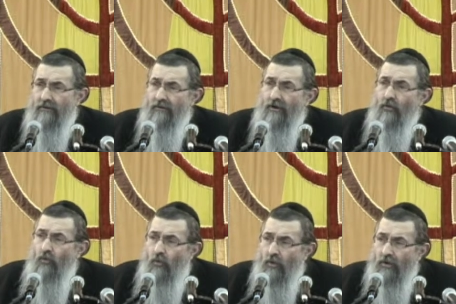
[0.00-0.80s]
Are
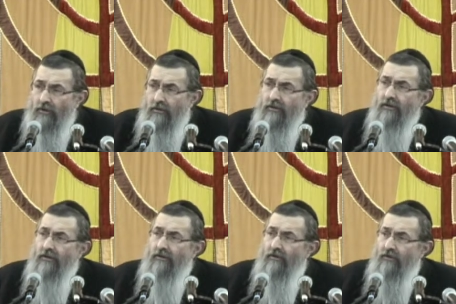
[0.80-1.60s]
all
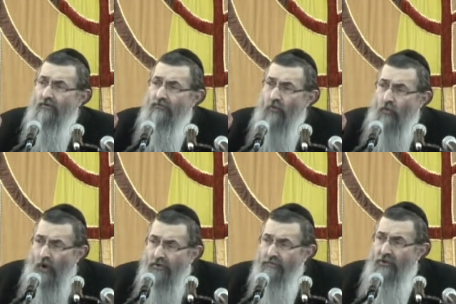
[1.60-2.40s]
for
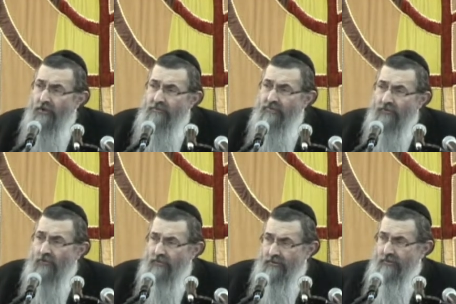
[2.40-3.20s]
one purpose
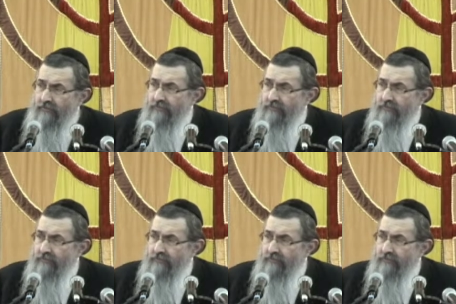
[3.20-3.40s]
only,